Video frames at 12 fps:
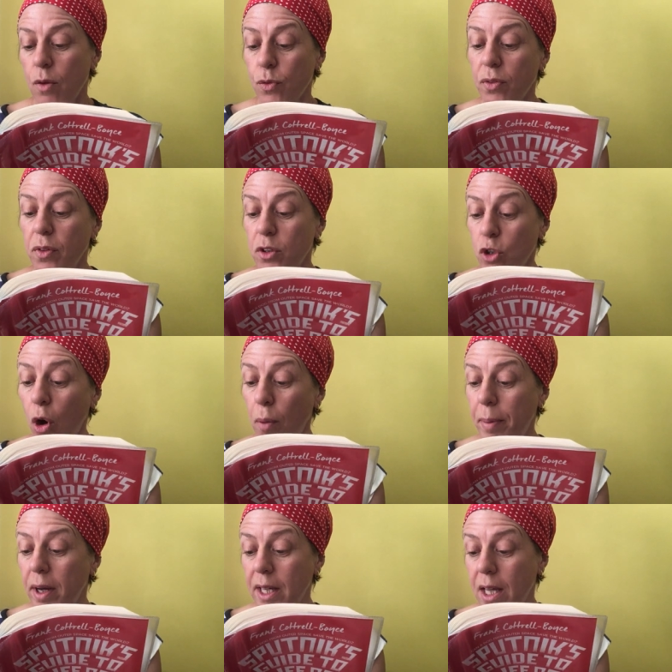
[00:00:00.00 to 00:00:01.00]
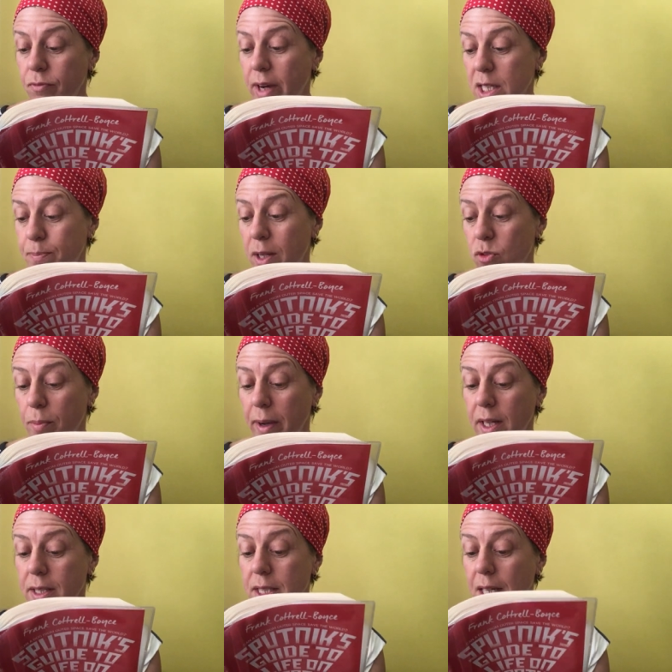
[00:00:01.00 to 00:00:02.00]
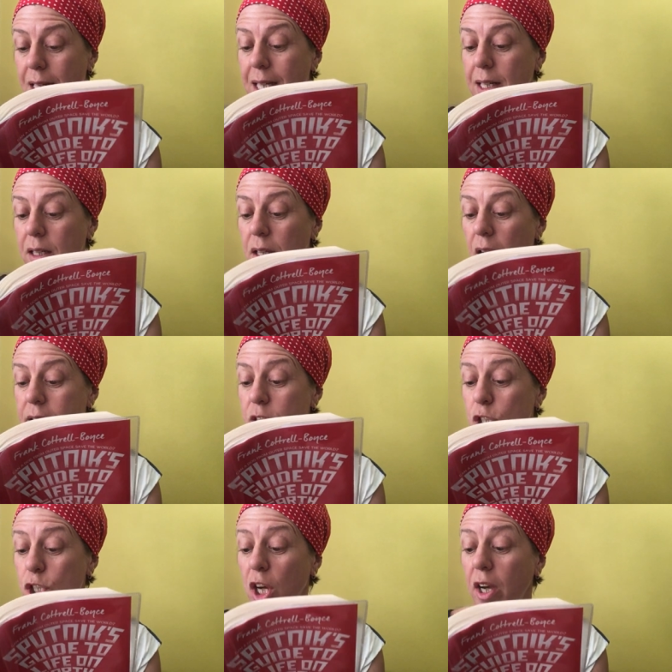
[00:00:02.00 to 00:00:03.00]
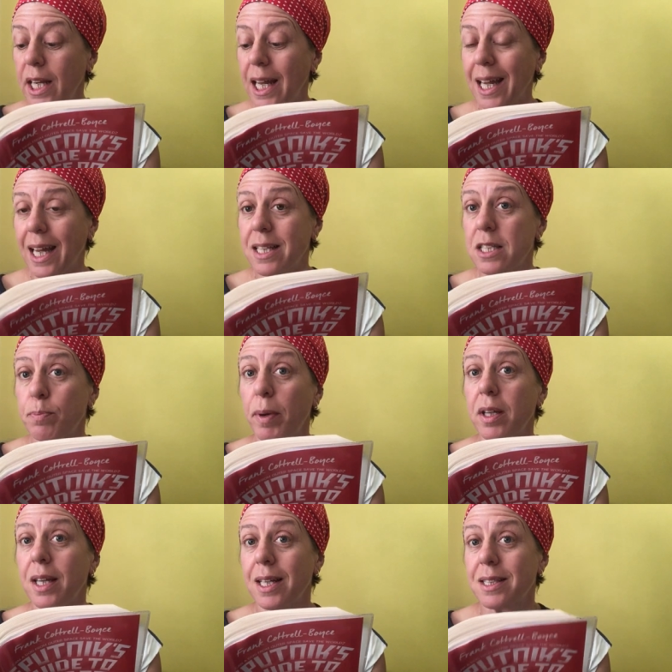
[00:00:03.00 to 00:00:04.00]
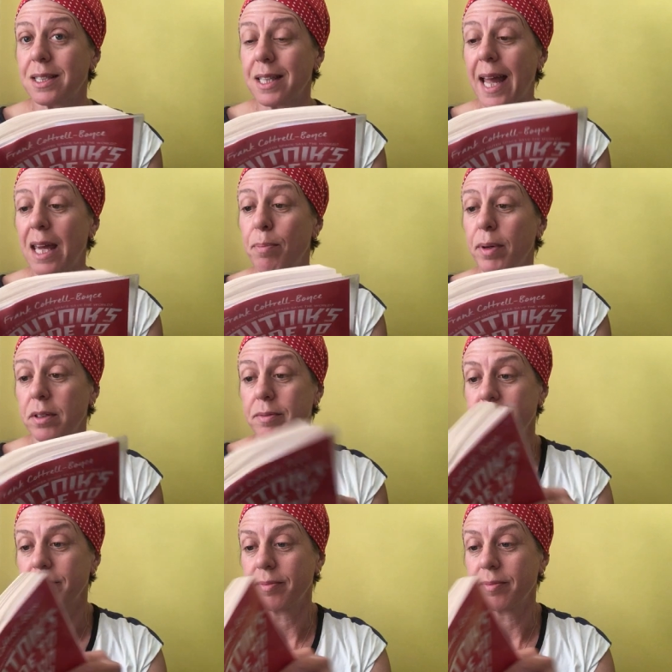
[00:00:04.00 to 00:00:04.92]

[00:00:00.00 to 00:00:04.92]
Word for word: From the top bunk in Ray's bedroom, I could see a little light shining in Sputnik's stable.